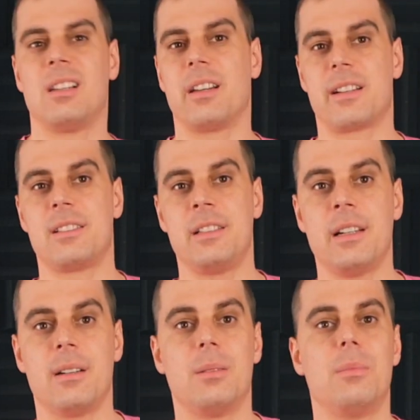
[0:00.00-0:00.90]
like
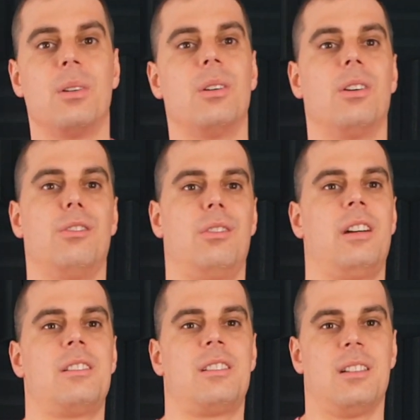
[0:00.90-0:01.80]
CRM or
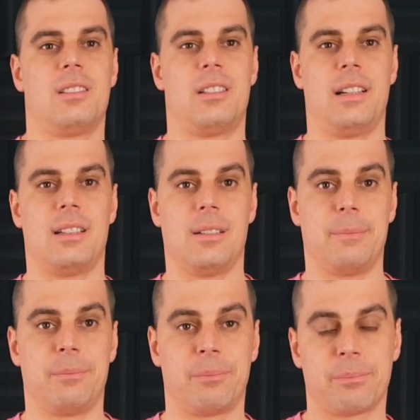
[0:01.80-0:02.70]
offline sales data.
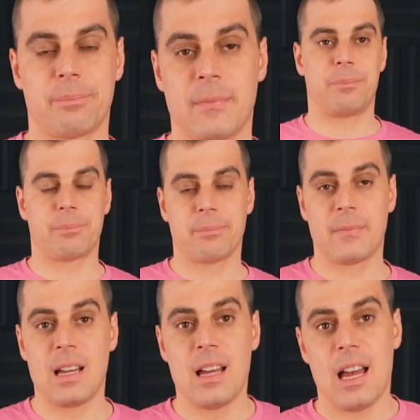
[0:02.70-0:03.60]

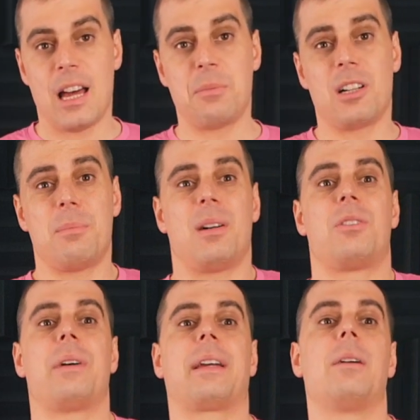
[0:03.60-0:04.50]
And what about
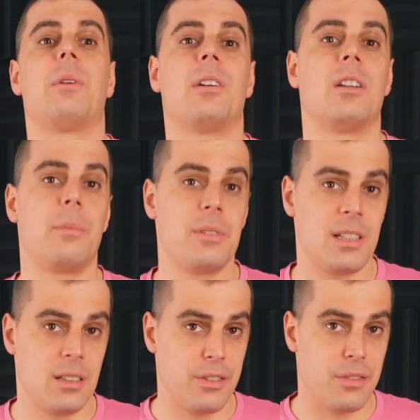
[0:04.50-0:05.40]
tracking
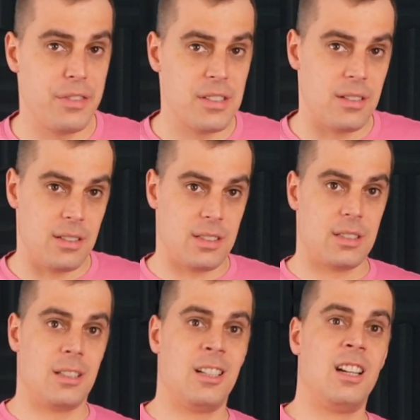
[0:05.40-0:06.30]
100% of your
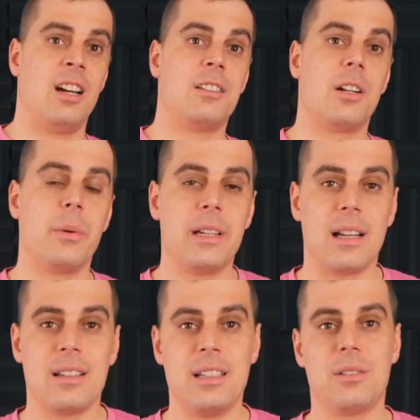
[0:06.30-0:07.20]
visitors? The
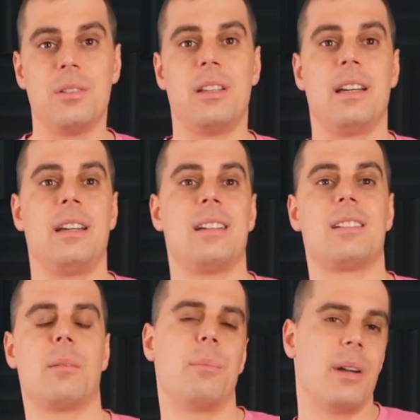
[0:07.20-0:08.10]
reality today is
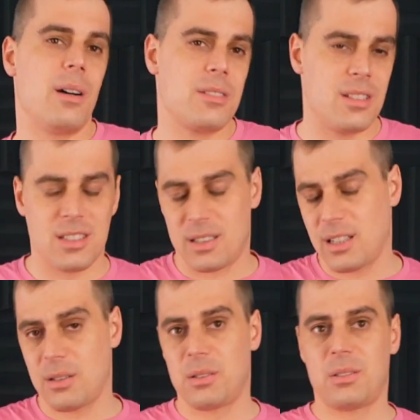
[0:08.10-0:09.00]
that browsers are
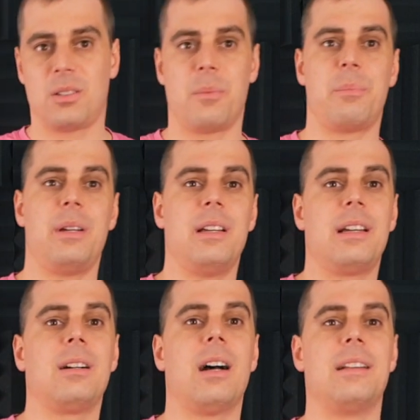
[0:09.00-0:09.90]
now
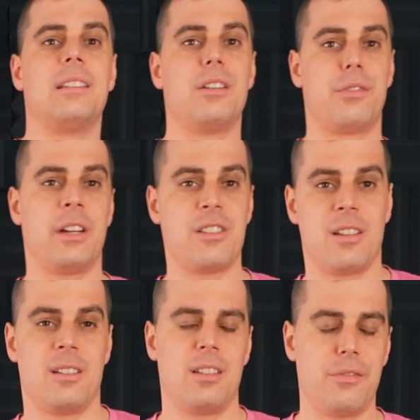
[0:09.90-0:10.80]
competing and
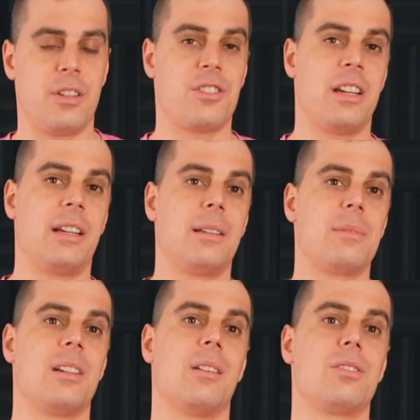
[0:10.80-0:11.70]
differentiating
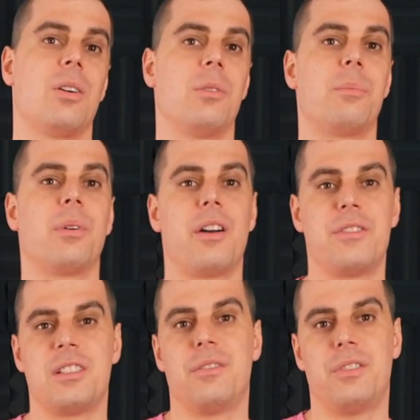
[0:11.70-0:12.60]
themselves on
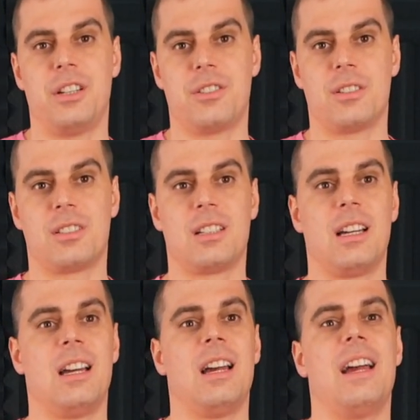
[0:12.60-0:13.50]
privacy features.
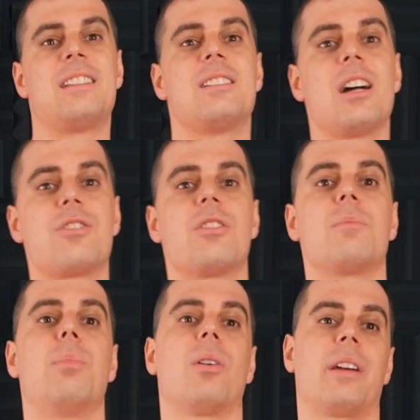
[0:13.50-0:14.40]
It's not just
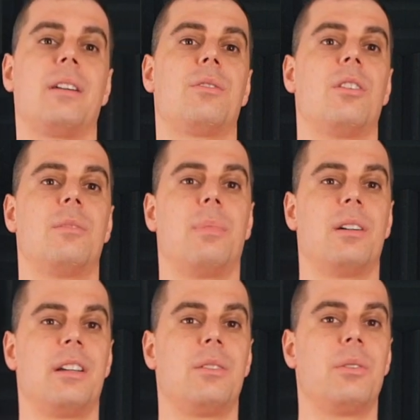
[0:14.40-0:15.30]
blocking
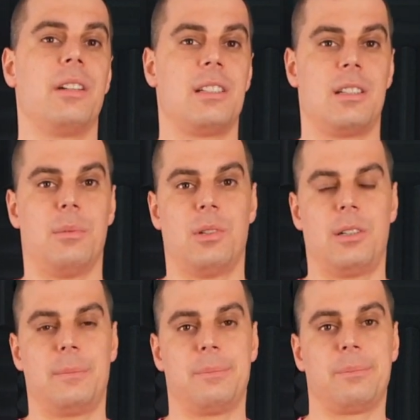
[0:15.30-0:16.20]
third-party cookies
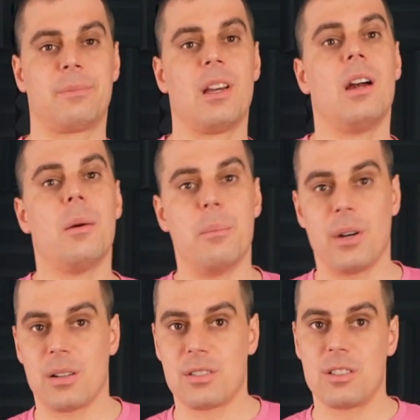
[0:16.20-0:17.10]
anymore.
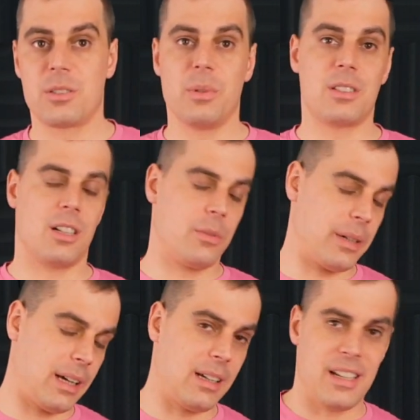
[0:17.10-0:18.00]
Browsers will start
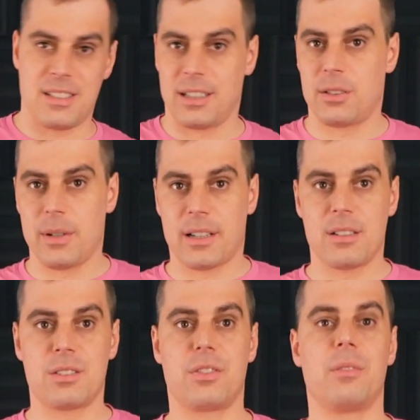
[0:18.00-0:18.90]
recognizing
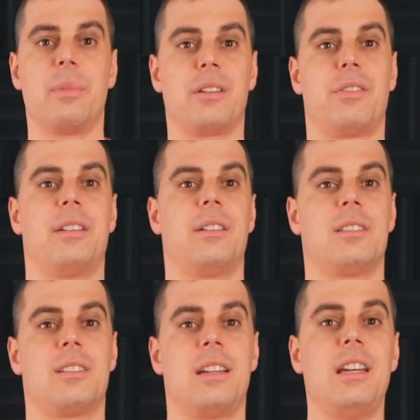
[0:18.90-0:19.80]
trackers for big
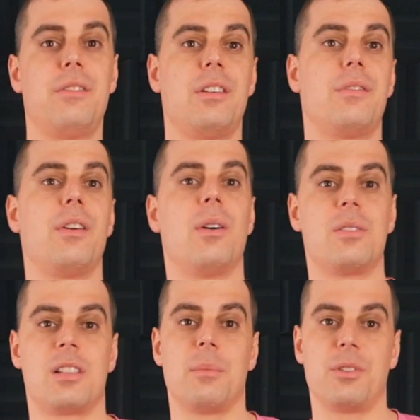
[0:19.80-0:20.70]
vendors. Even if you
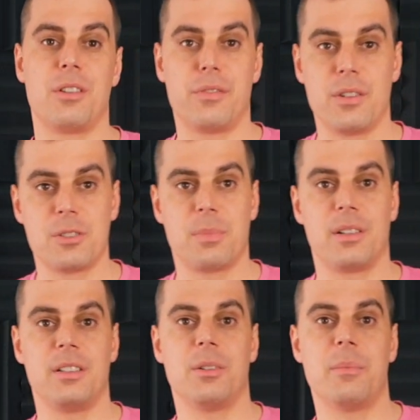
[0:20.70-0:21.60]
host them on your
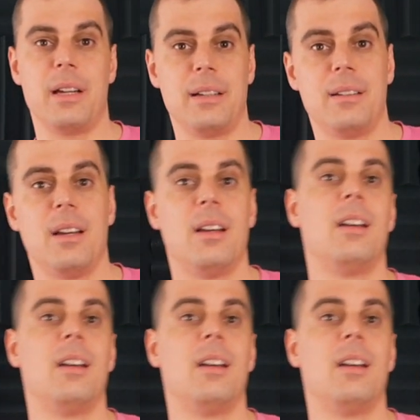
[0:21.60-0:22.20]
first-party domain,